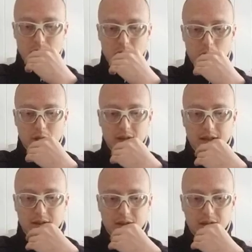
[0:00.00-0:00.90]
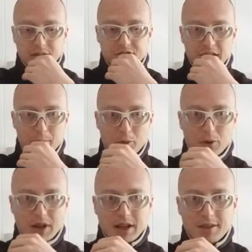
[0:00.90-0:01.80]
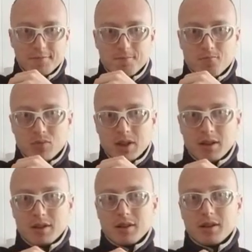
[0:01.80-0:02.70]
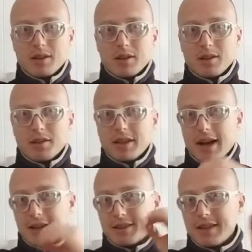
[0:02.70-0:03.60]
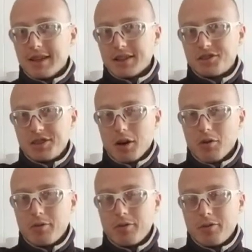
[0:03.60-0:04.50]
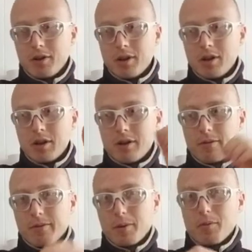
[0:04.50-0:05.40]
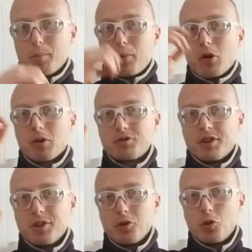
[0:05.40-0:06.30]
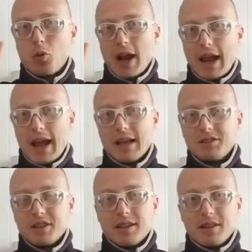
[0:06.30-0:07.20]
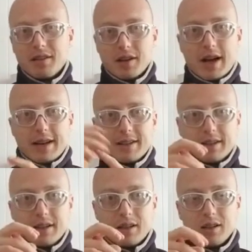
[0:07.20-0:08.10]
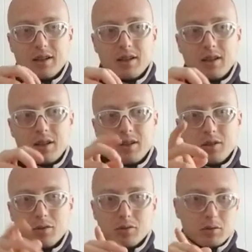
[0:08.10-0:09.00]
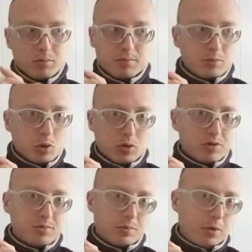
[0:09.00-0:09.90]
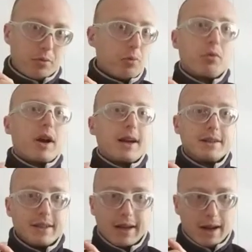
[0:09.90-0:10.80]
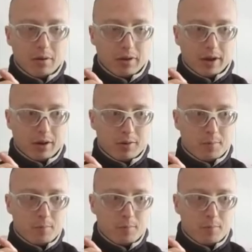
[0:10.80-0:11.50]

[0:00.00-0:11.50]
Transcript: We need to separate the idea itself from the person who has the idea, or threw the idea out there.